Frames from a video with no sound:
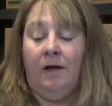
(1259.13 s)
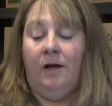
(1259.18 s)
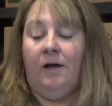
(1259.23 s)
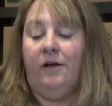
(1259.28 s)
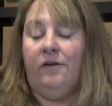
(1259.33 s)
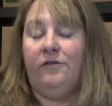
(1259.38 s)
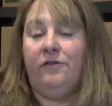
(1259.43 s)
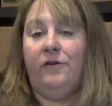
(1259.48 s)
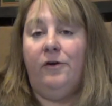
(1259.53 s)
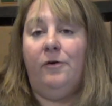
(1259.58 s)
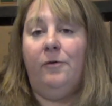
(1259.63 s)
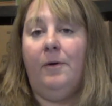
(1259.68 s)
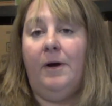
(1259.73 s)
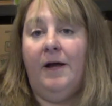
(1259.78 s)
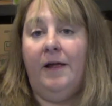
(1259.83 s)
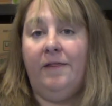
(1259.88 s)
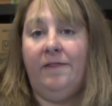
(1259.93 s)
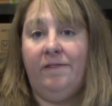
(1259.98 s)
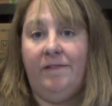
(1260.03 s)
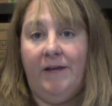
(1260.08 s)
So
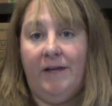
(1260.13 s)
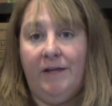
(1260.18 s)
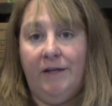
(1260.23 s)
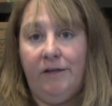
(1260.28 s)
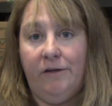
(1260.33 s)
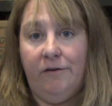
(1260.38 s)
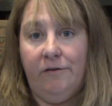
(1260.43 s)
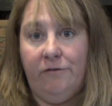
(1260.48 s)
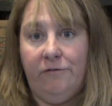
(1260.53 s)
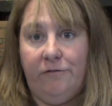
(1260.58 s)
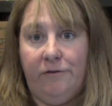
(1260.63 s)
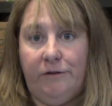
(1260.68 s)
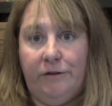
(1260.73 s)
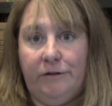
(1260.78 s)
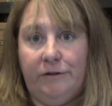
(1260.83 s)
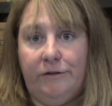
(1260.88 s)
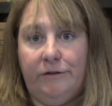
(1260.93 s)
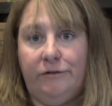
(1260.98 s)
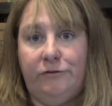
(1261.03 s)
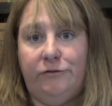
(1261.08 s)
I thank you
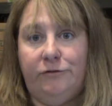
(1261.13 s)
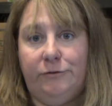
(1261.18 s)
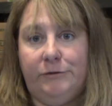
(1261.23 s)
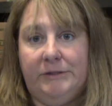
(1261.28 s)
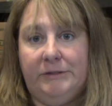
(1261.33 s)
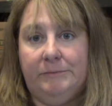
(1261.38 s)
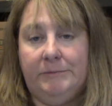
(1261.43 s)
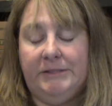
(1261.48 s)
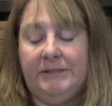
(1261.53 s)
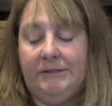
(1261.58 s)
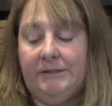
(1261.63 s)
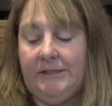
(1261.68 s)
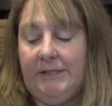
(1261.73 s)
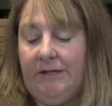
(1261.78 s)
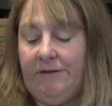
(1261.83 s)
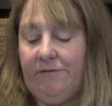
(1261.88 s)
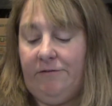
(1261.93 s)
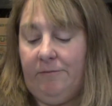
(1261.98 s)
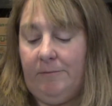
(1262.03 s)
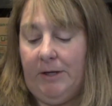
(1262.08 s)
for joining me
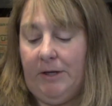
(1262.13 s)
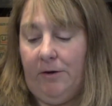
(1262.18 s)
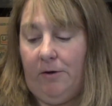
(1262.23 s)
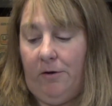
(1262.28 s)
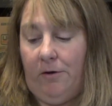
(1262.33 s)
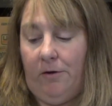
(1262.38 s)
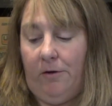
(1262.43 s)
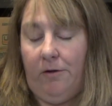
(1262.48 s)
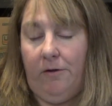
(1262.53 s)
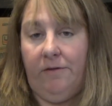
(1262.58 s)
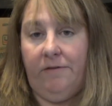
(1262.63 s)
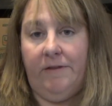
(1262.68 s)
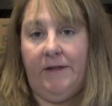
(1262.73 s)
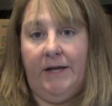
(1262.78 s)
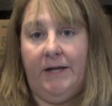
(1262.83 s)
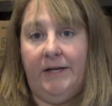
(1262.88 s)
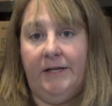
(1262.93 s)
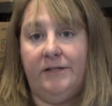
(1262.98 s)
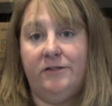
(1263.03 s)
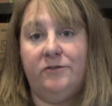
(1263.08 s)
today for my haul.
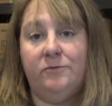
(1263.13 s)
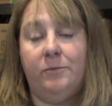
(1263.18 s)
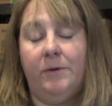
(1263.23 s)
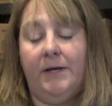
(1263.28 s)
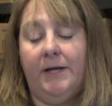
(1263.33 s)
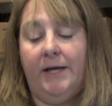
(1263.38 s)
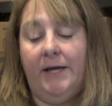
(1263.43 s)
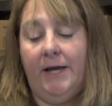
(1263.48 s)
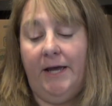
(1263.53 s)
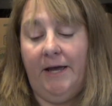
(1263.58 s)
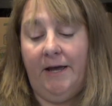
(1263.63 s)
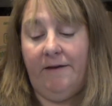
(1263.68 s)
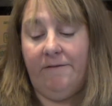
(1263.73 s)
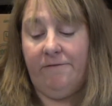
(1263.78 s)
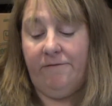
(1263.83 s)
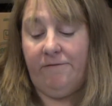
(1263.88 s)
That is what I have